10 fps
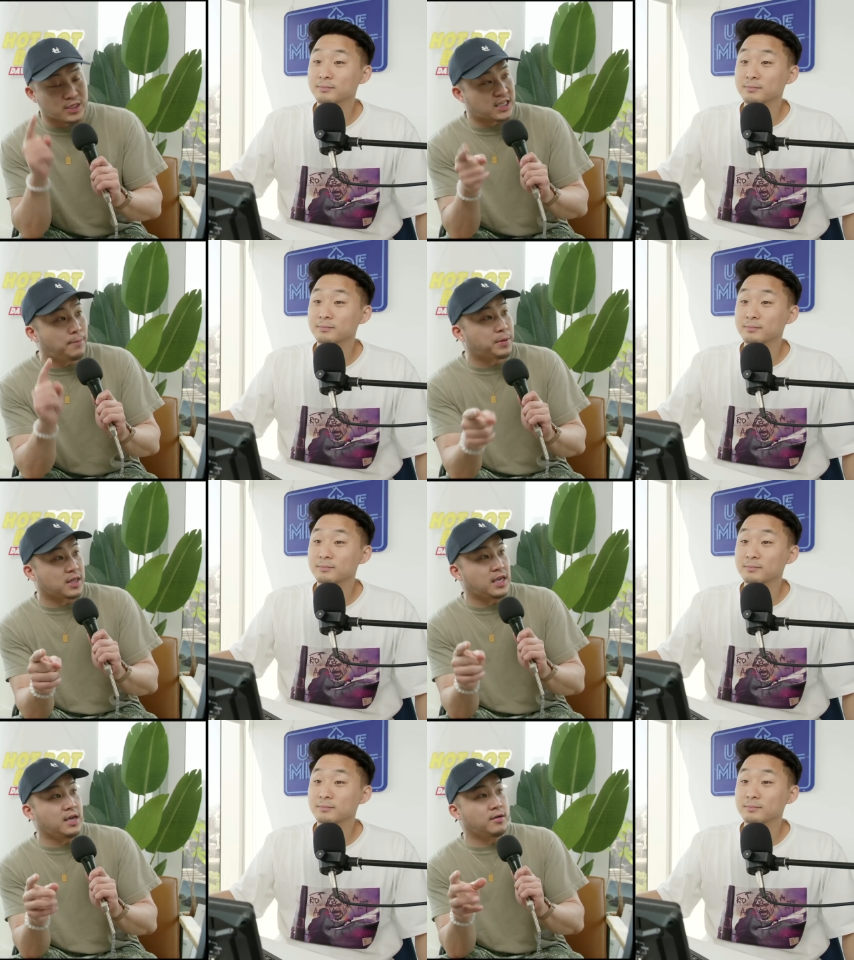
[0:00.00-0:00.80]

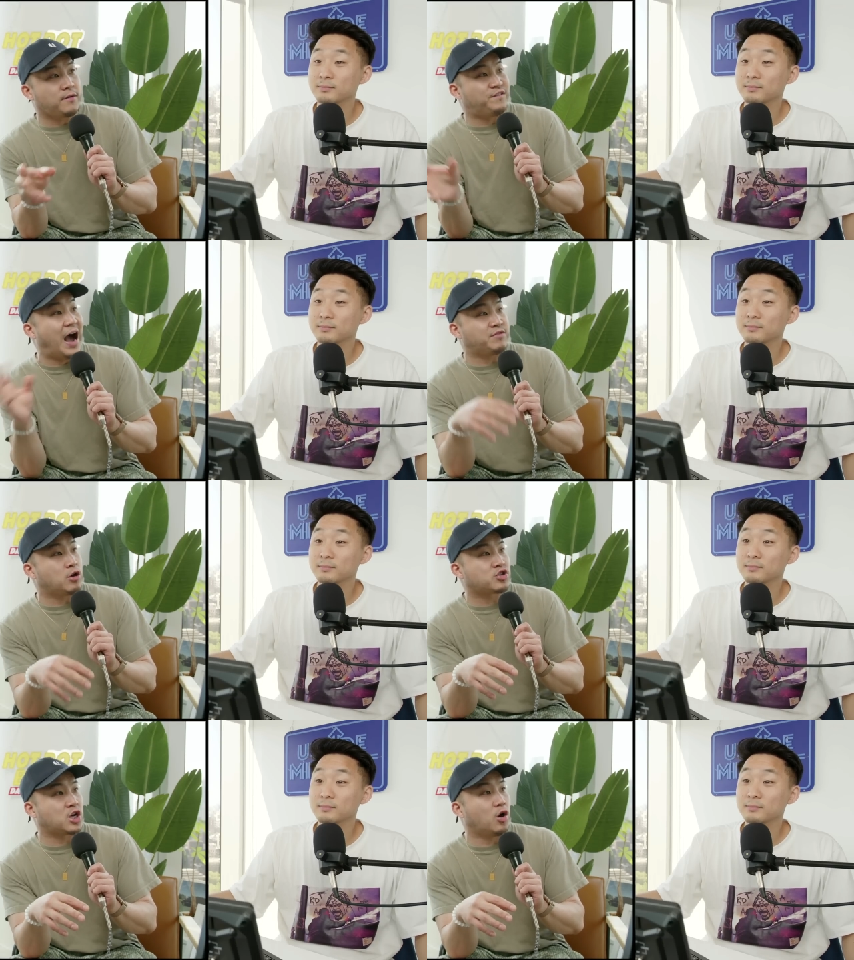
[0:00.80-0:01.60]
Speaker 1: typically five
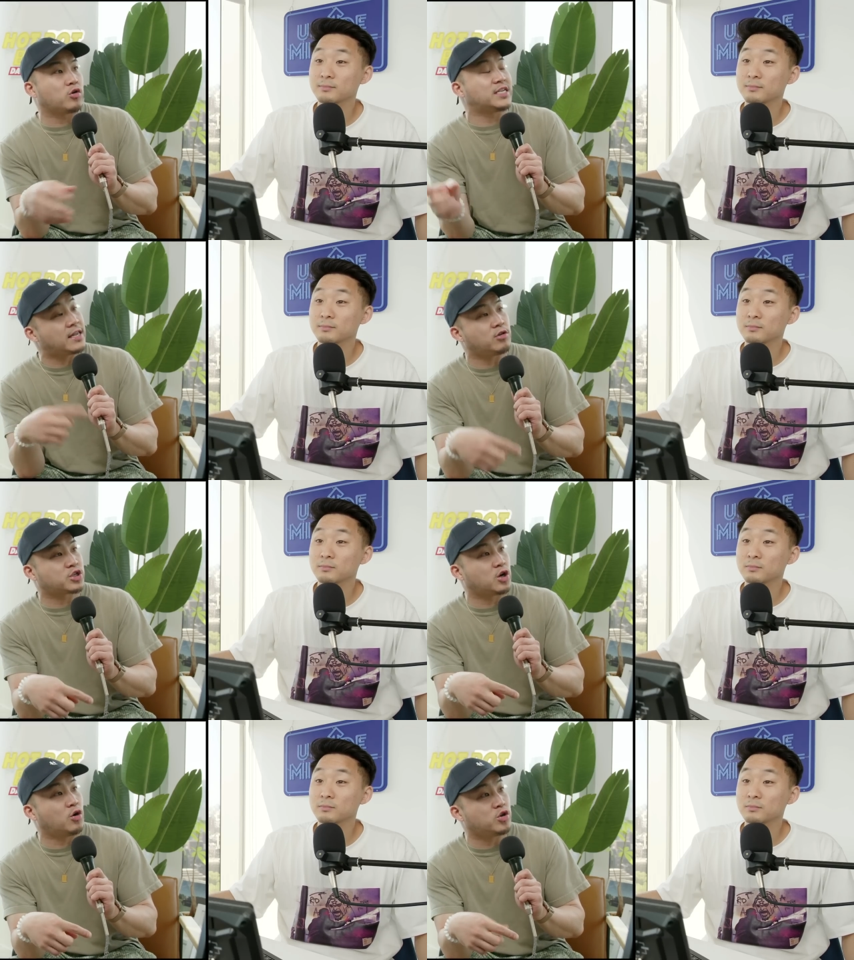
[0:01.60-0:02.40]
years ago or ten
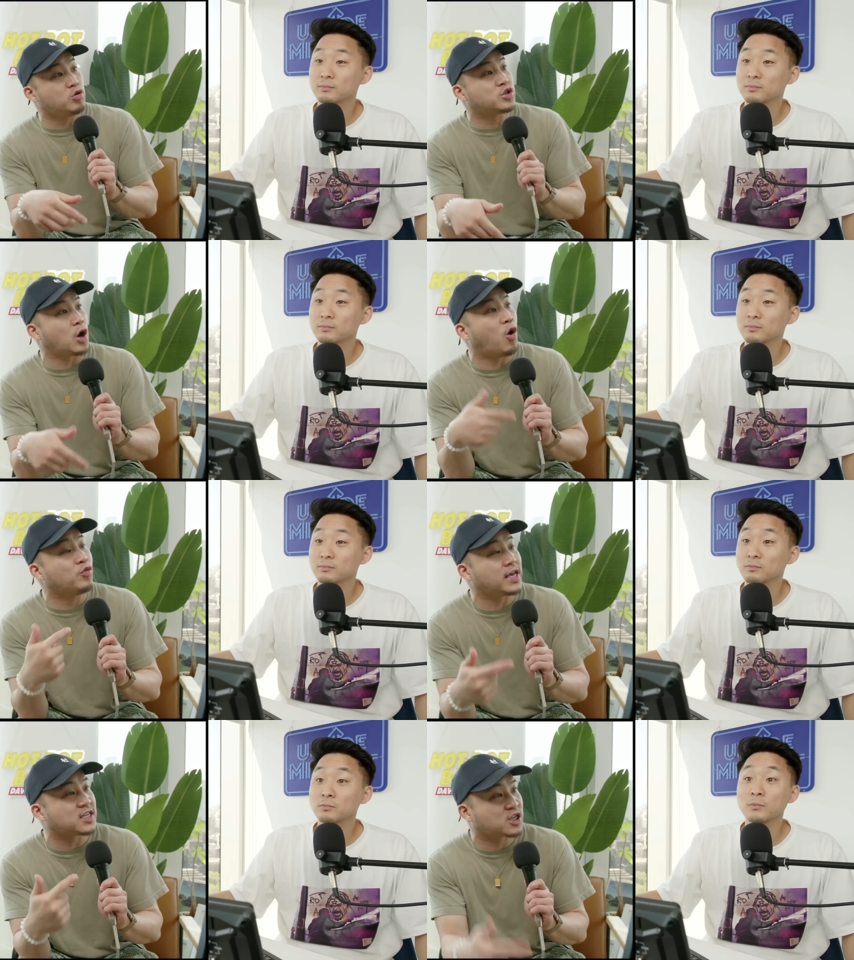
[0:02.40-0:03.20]
years ago, used
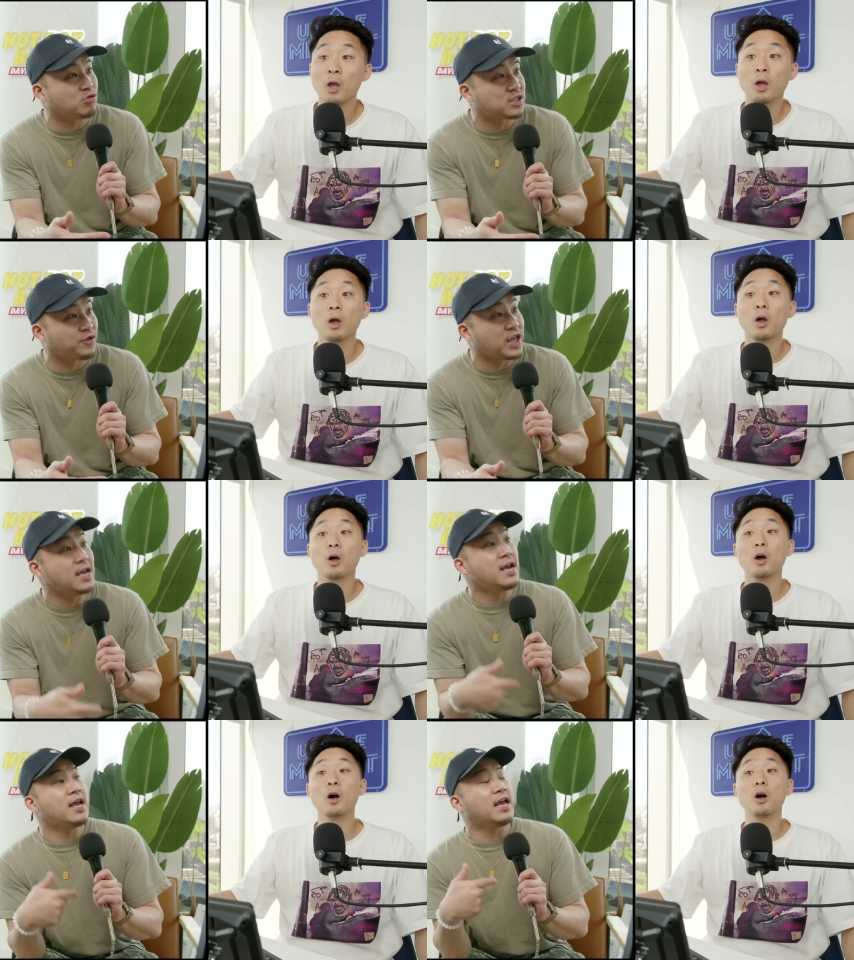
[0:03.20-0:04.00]
only exclusively
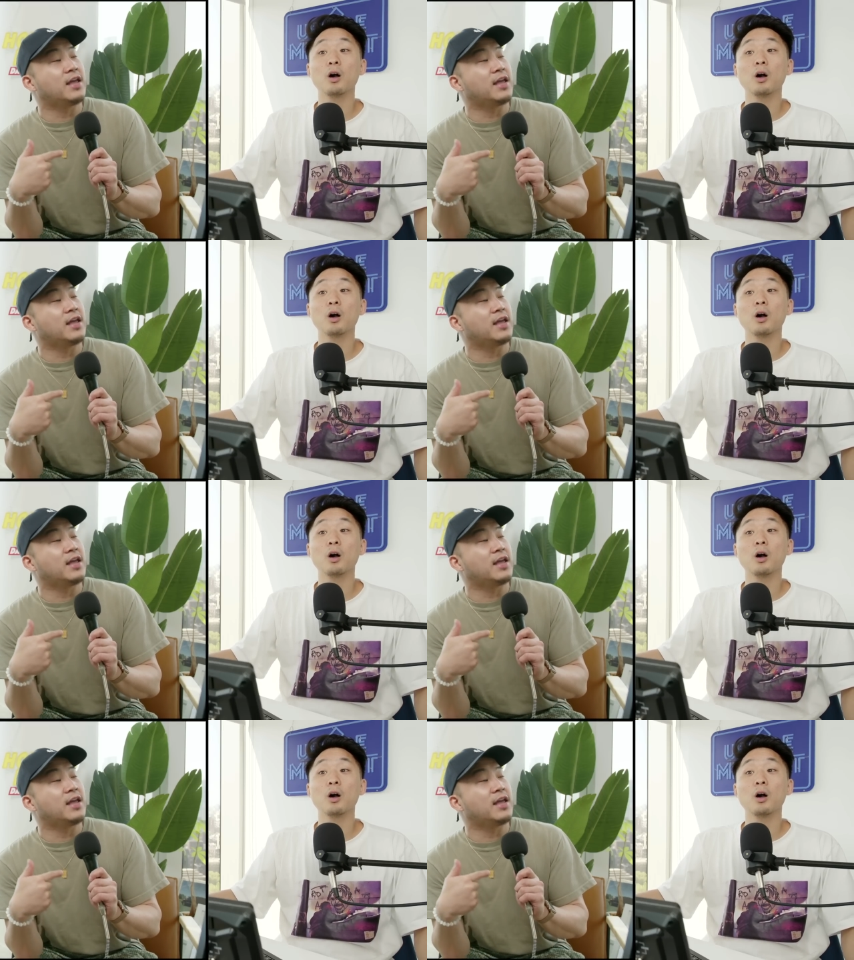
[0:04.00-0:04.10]
uh.